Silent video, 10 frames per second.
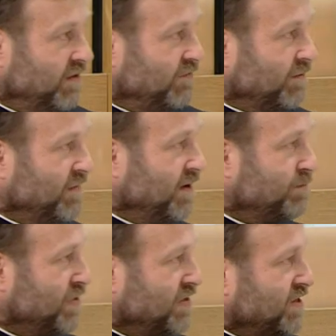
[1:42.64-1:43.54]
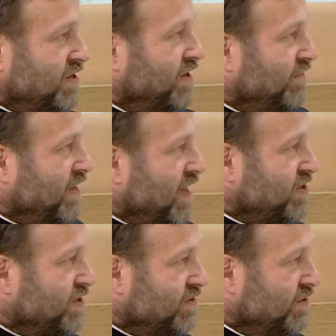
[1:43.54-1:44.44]
from the imposition of a
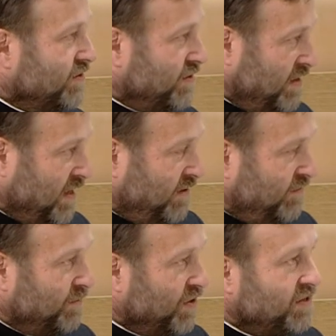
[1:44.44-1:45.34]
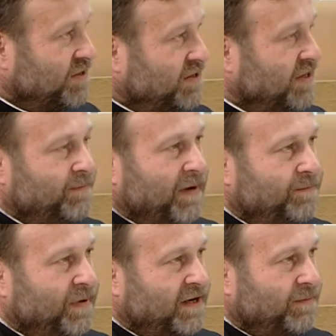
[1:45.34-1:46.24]
national state of emergency
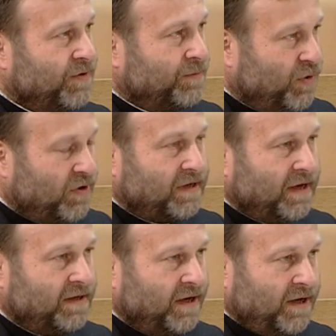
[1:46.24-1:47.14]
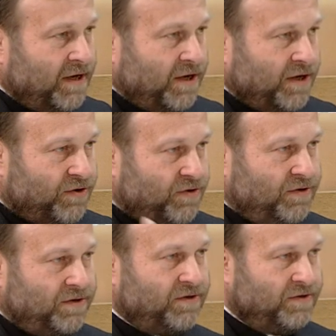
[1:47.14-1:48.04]
by P.W. Botha
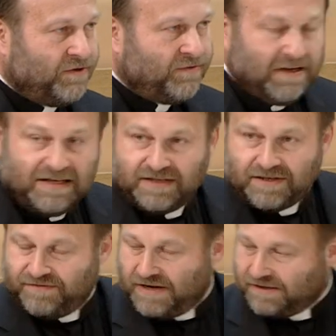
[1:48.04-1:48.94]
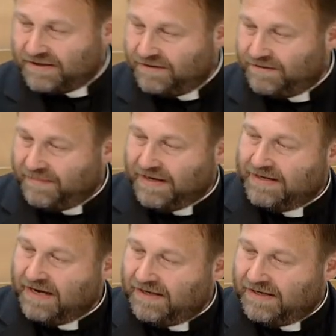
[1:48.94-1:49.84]
through to the release of Nelson
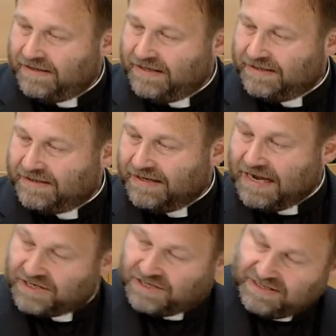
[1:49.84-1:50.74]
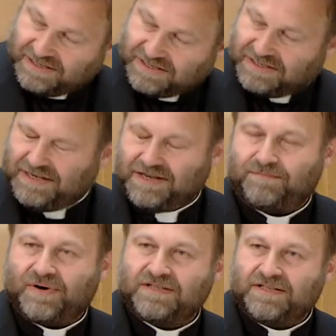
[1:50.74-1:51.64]
Mandela, his election as
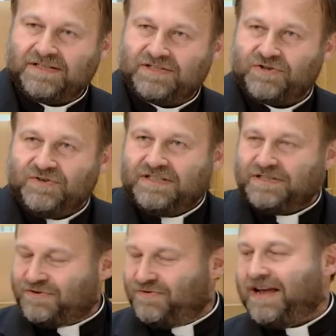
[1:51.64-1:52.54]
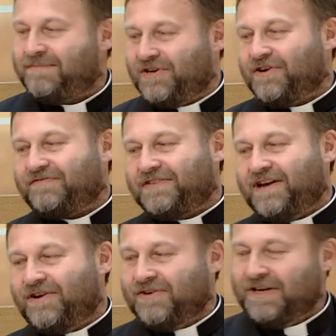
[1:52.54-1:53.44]
state president, so easy to rhyme it off
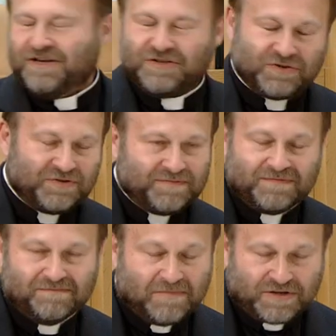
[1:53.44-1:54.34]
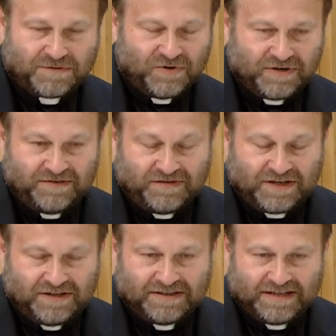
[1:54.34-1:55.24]
now, so much more
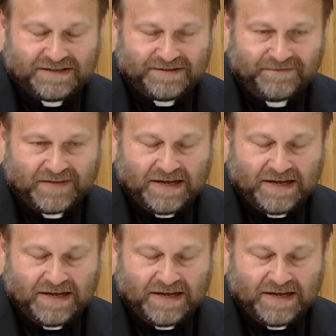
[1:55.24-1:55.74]
difficult then,